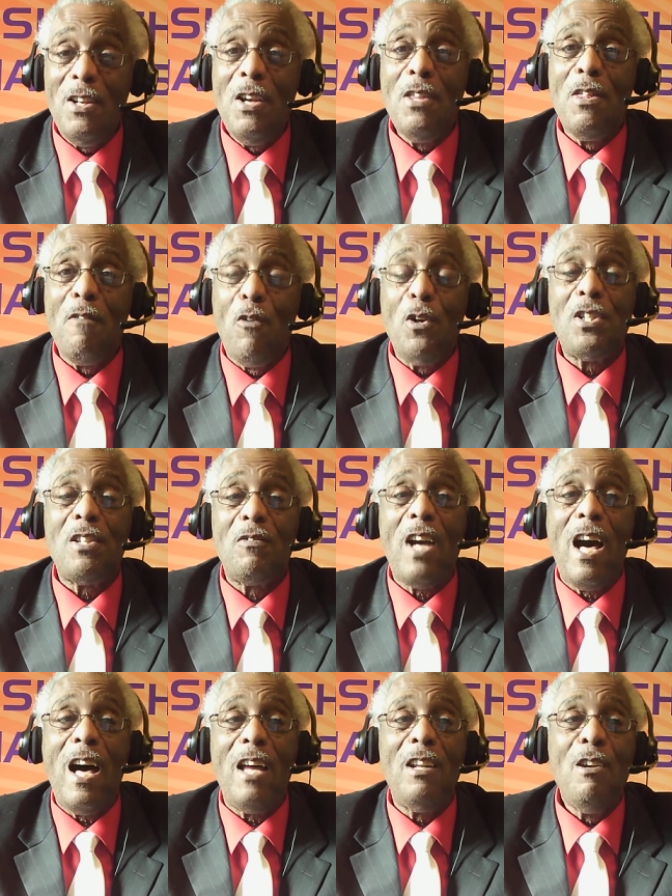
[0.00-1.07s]
are on the
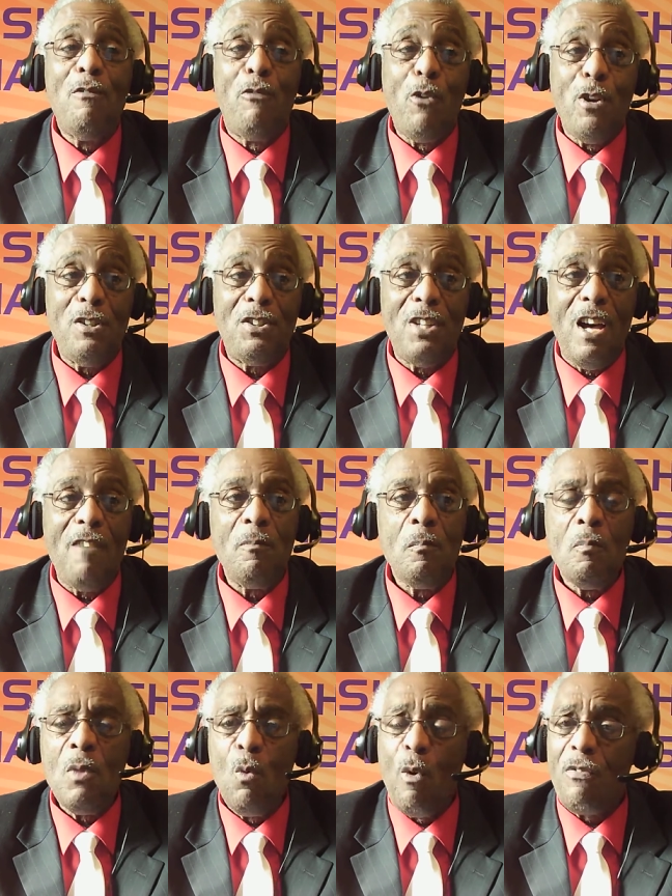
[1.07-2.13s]
rampage
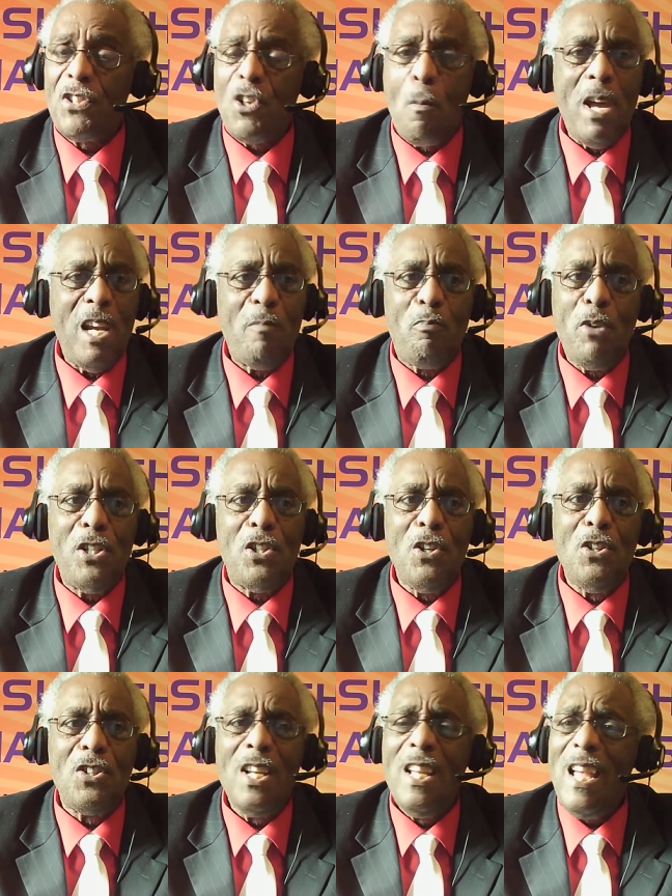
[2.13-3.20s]
and people are being
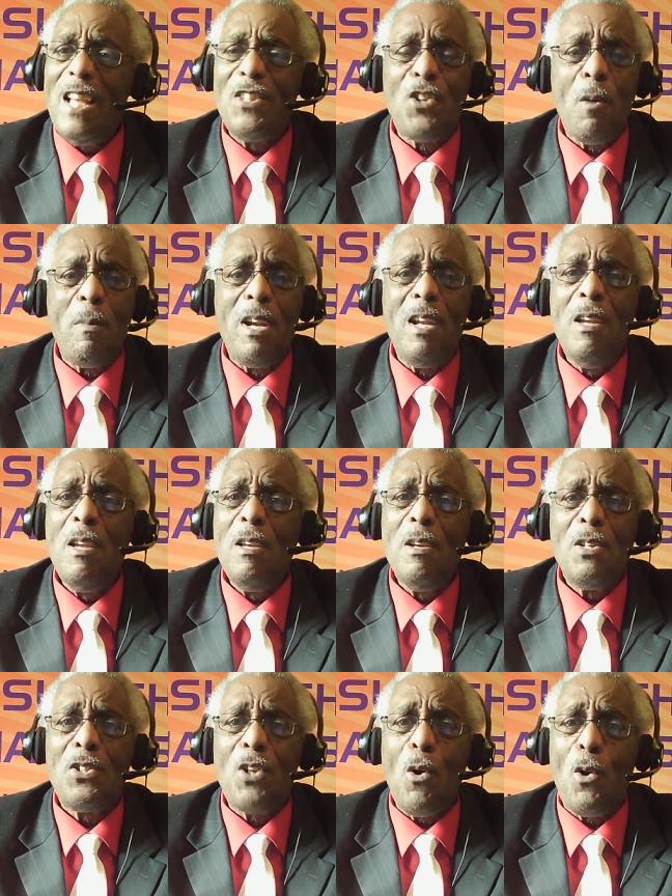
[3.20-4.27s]
bombarded
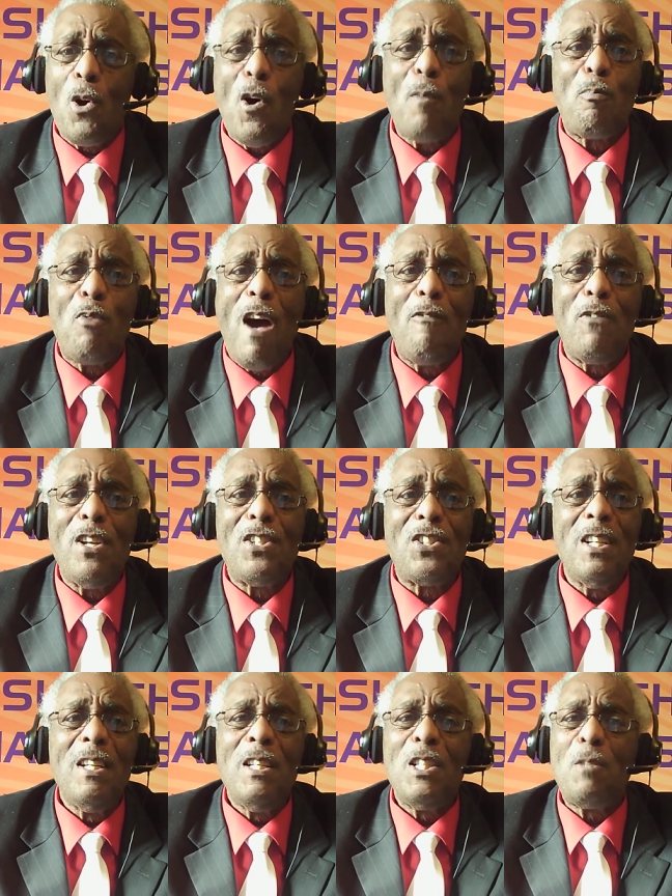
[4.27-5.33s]
with all kinds
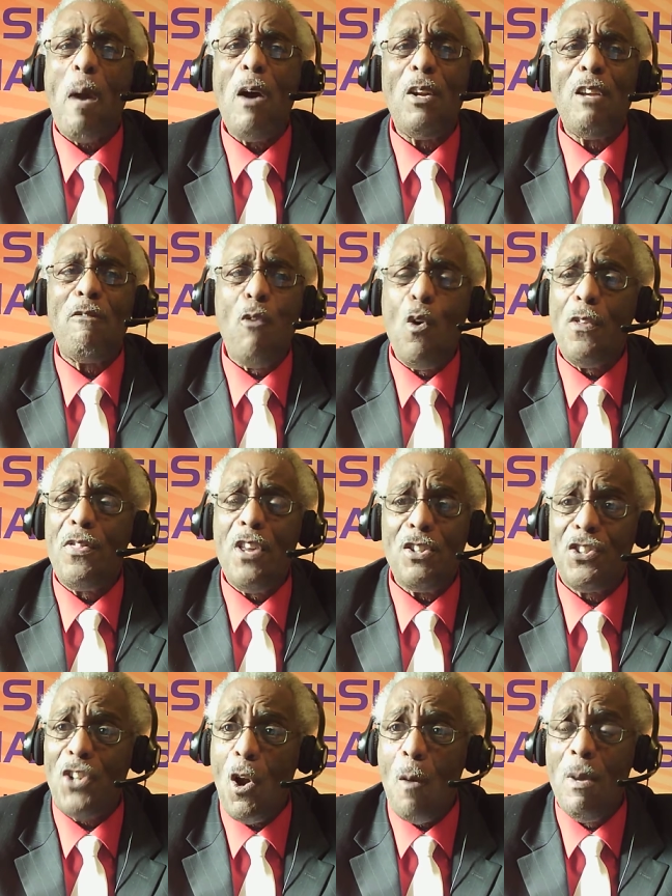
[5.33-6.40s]
of deceptive
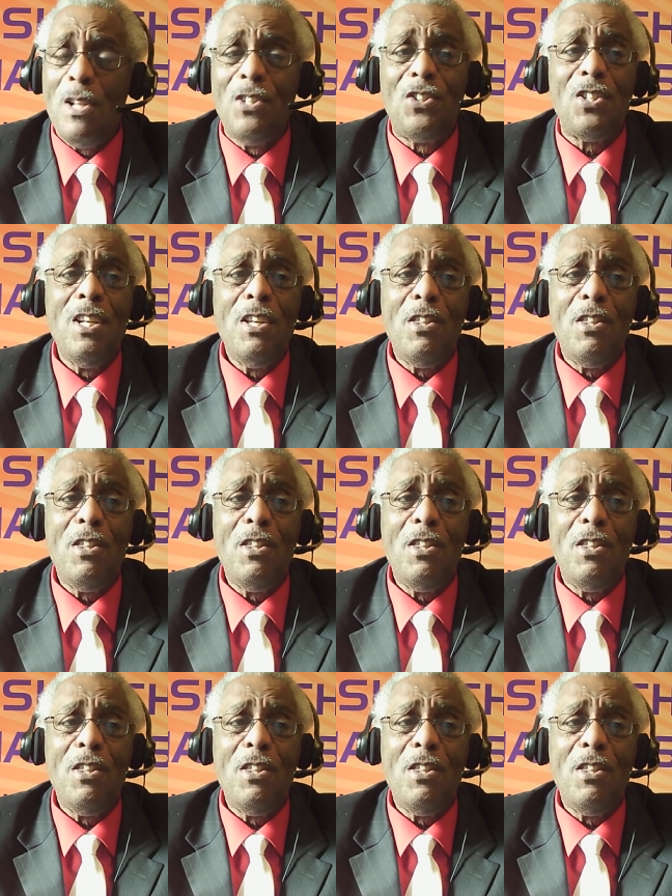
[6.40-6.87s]
information,